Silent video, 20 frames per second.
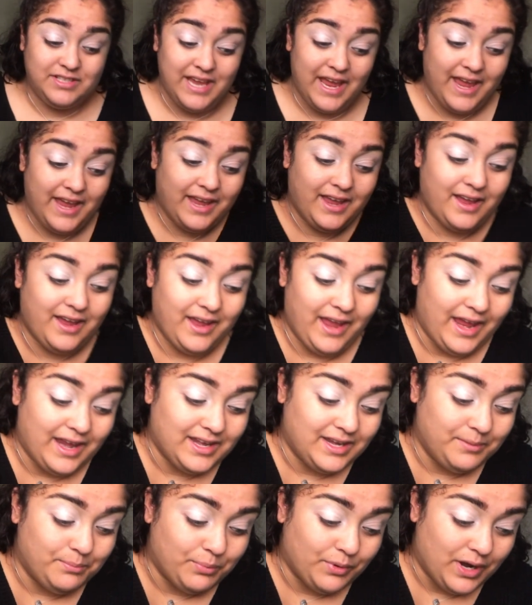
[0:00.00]
take
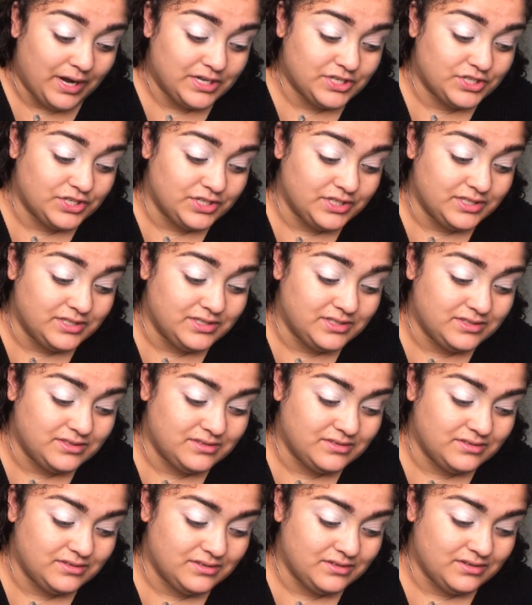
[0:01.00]
any
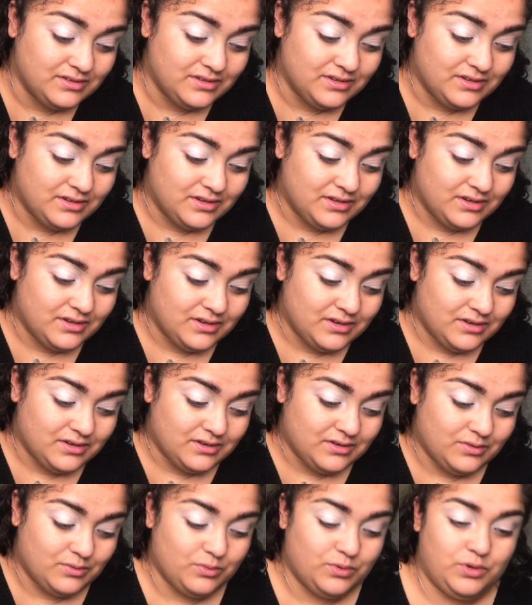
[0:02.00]
brushes,
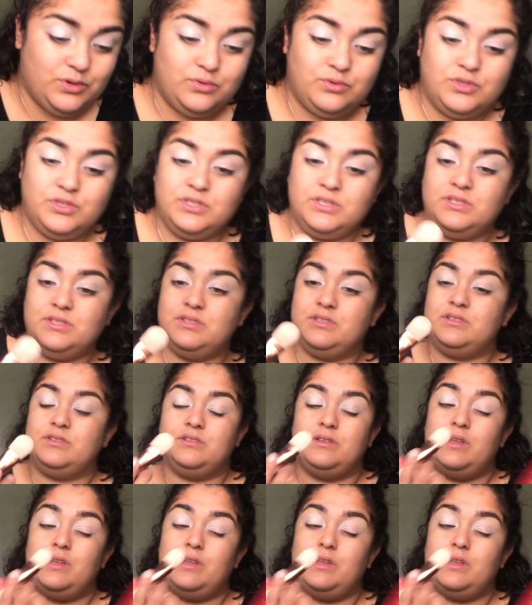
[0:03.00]
or you just